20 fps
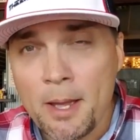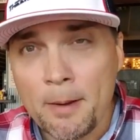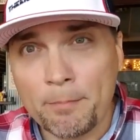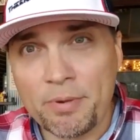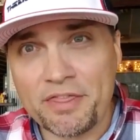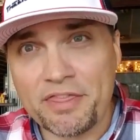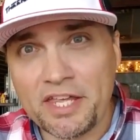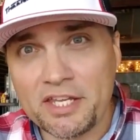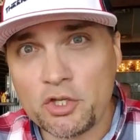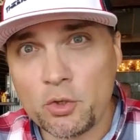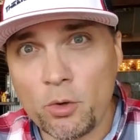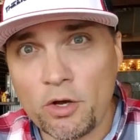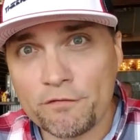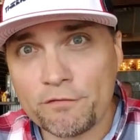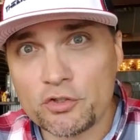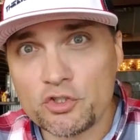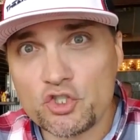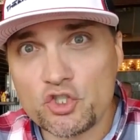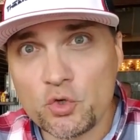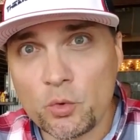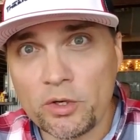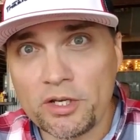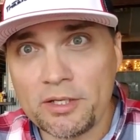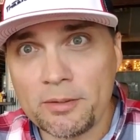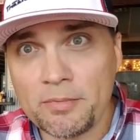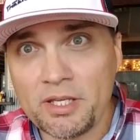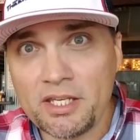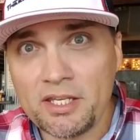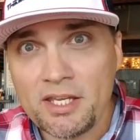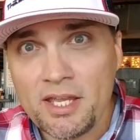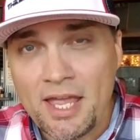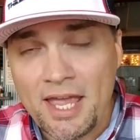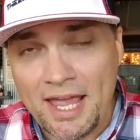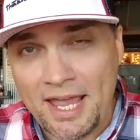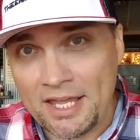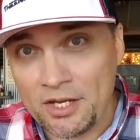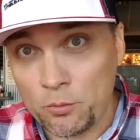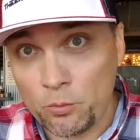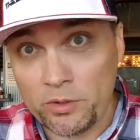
But thank you all for joining me, and